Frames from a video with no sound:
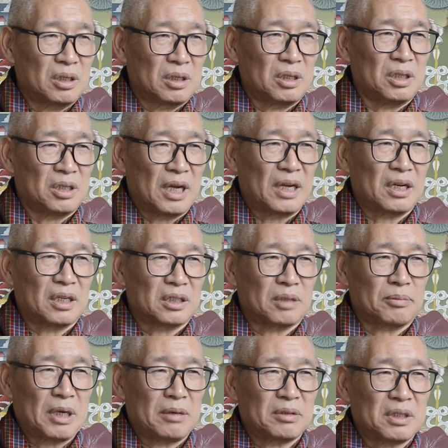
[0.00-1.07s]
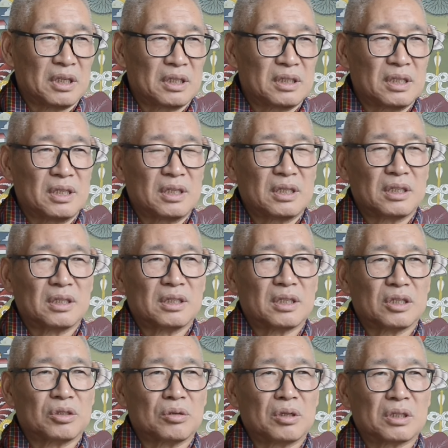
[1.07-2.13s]
He died as a private secretary in
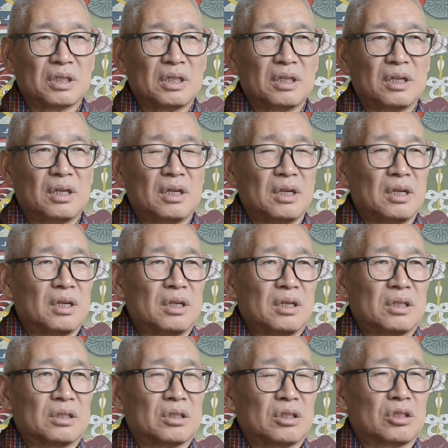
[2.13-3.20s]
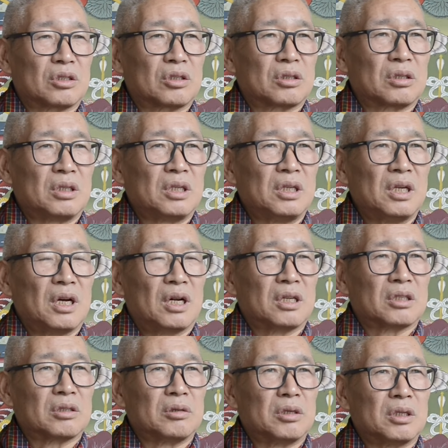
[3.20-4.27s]
Dasha Wangshin. So he
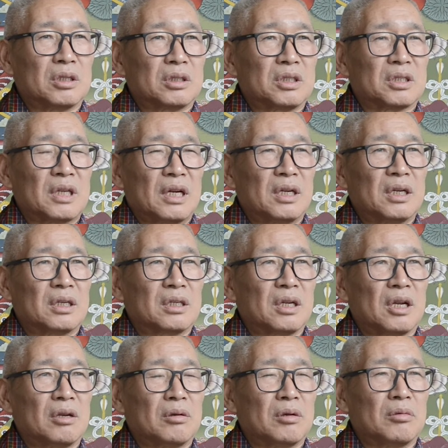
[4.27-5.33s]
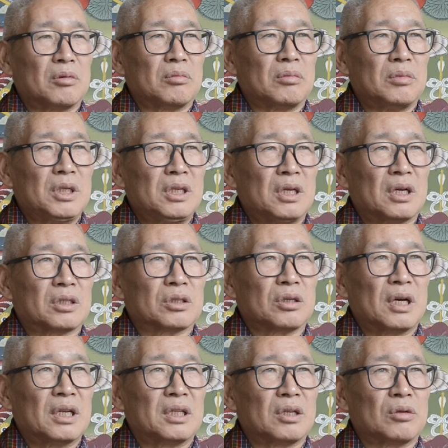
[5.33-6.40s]
also decided, and me
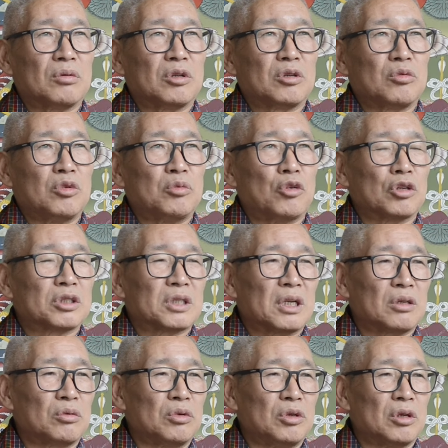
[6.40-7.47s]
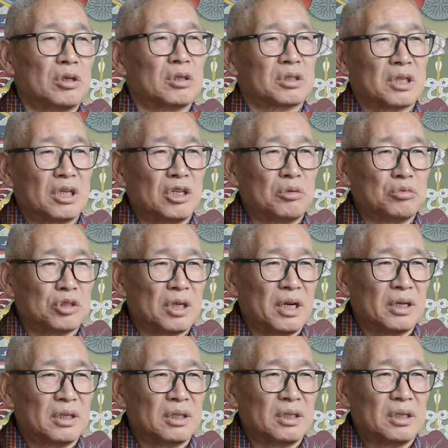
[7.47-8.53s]
also, I think we, we both said we will study in
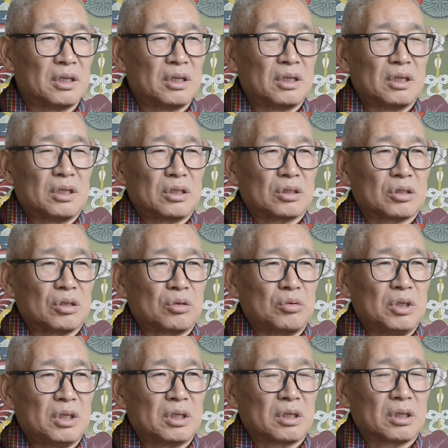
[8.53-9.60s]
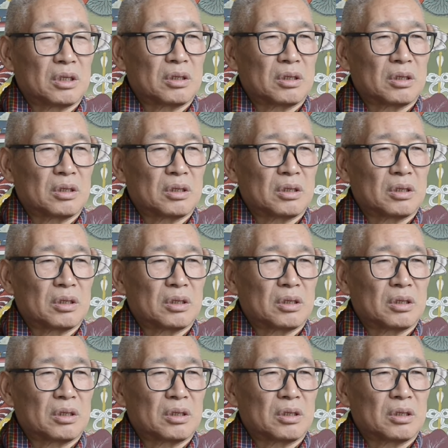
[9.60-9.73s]
Bhutan. So we